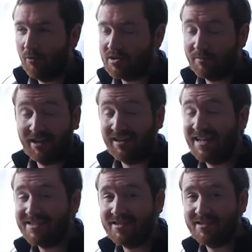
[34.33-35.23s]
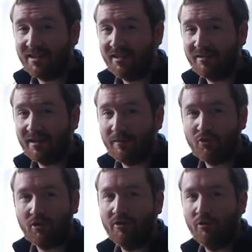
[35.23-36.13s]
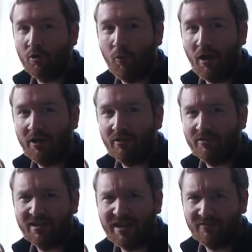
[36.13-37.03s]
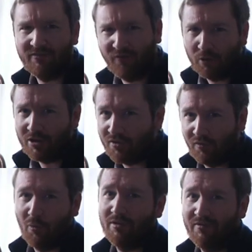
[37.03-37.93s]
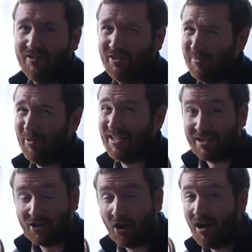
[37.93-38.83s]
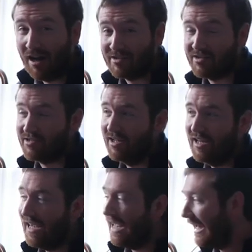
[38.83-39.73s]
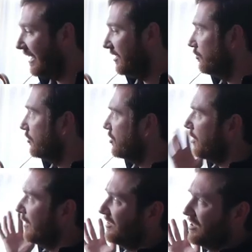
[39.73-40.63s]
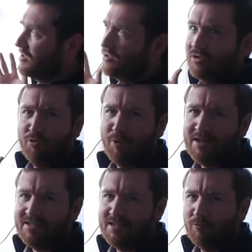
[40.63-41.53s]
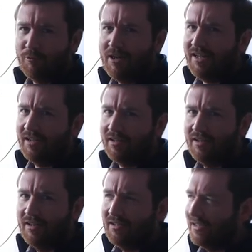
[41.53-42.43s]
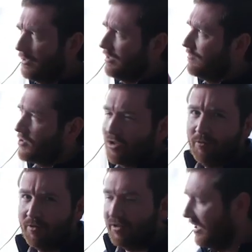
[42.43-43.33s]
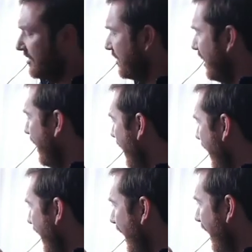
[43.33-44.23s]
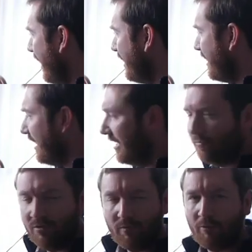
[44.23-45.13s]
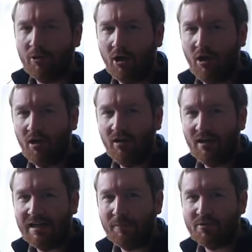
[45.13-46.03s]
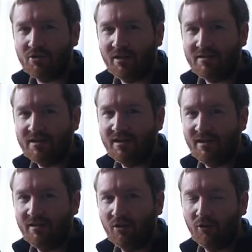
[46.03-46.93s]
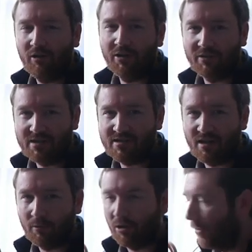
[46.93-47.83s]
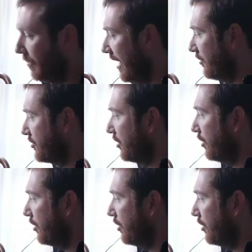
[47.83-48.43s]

some of the licensing that I'm trying to acquire to get footage for the film and what that costs. And we'll talk about this crazy rig. Let me start with this. You may recall an episode I did earlier in the summer about